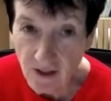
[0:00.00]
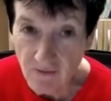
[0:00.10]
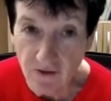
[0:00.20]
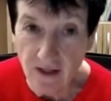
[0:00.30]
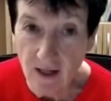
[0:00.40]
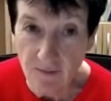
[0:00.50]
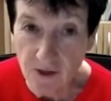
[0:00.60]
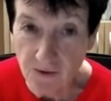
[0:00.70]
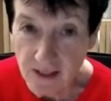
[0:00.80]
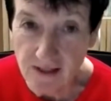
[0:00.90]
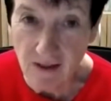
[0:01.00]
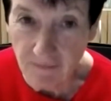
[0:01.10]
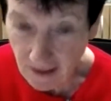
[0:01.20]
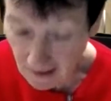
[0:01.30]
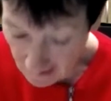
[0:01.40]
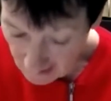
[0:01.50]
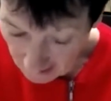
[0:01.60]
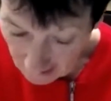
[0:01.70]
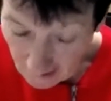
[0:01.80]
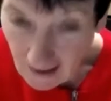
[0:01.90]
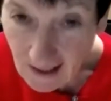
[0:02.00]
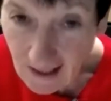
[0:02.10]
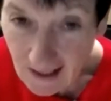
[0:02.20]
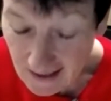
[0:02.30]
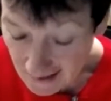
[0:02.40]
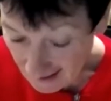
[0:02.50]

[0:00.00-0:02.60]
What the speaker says: I'm very happy to accept that, and